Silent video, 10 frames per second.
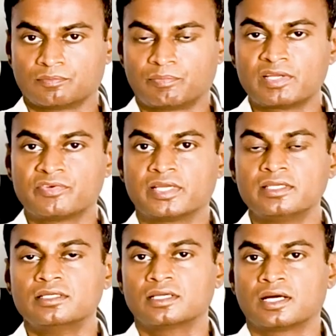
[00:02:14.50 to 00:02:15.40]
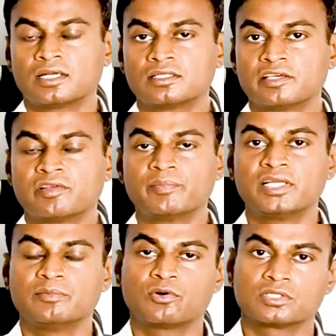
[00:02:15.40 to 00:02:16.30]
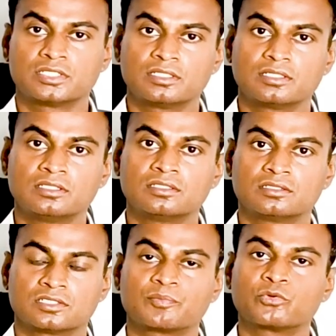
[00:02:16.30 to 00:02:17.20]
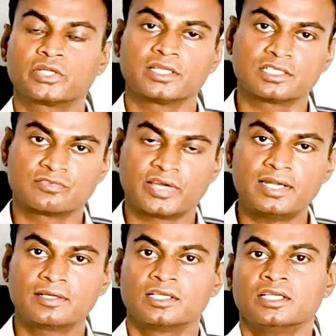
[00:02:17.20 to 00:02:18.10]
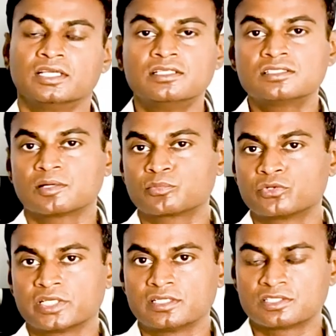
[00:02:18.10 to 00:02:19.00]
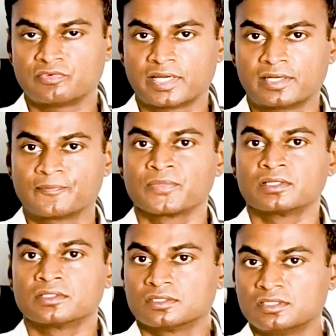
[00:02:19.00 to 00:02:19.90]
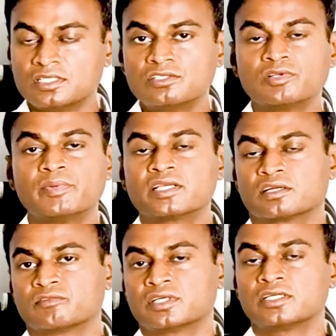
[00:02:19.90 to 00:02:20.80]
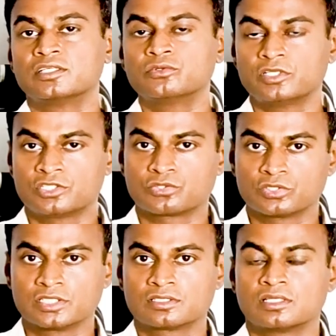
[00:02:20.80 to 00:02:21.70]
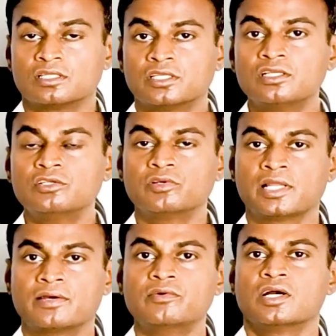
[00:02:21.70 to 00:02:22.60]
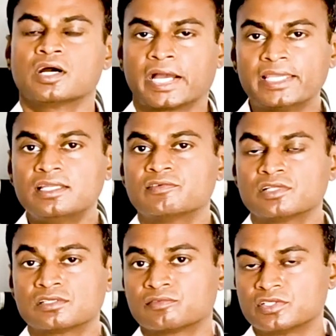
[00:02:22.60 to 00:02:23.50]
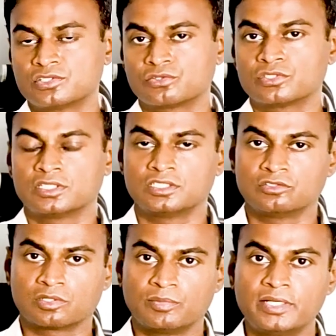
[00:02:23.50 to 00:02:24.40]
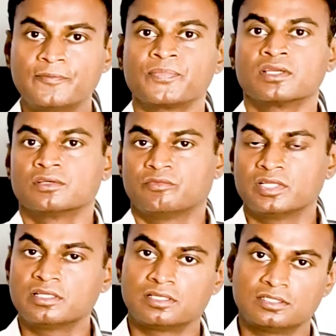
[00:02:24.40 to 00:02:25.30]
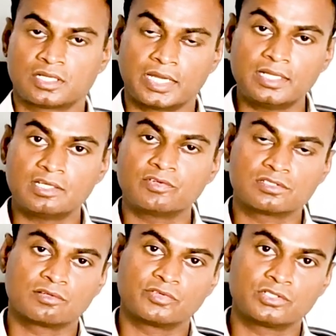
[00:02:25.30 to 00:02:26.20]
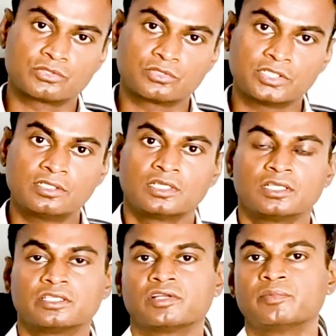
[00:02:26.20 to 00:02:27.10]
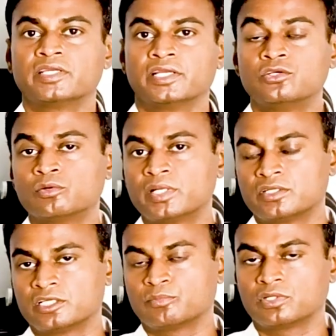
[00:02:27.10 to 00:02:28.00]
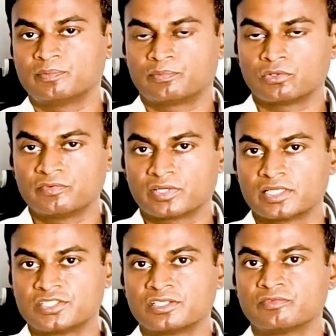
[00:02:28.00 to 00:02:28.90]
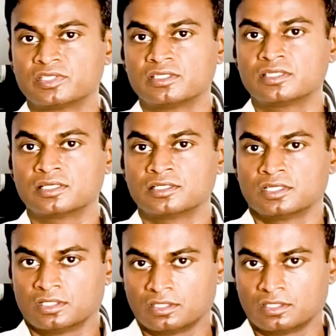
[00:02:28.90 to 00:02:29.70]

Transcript: periphery and they will be depositing in the subcutaneous fat. In subcutaneous fat, these will be converted into estrogens. Then you will have high levels of estrogen in your blood. When there is high levels of estrogen, there will be endometrial proliferation within the